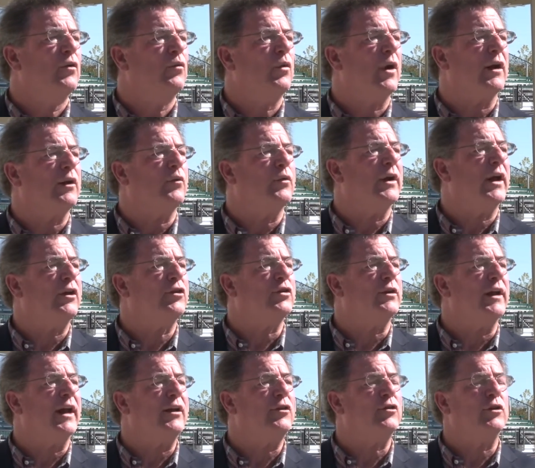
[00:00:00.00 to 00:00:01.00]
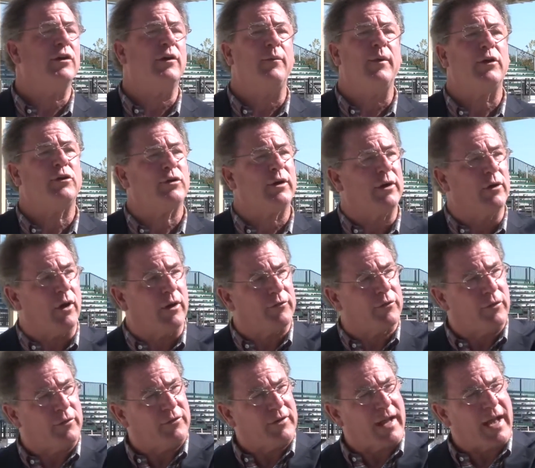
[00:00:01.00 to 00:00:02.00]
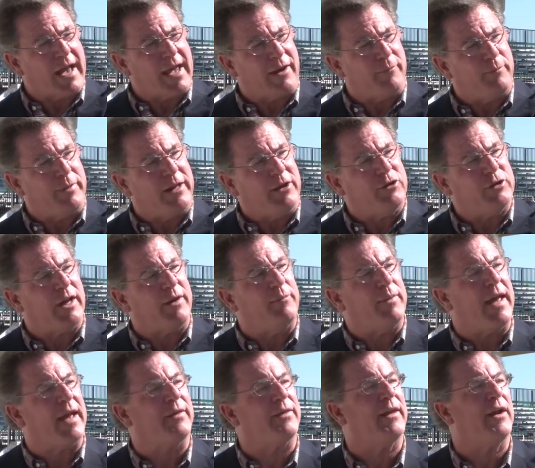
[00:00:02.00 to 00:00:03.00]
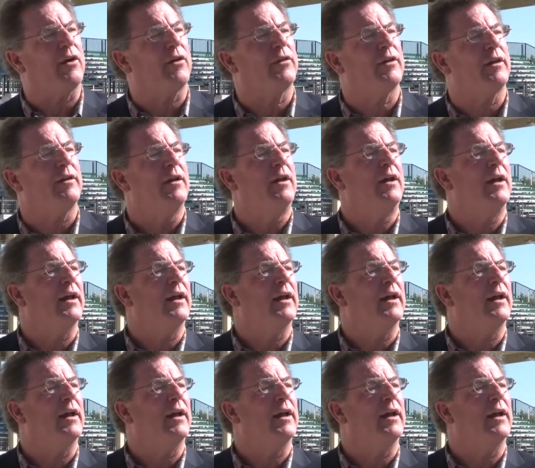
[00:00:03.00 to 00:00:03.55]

Recreation Agent Commission, and also say hi to BJ back there, that,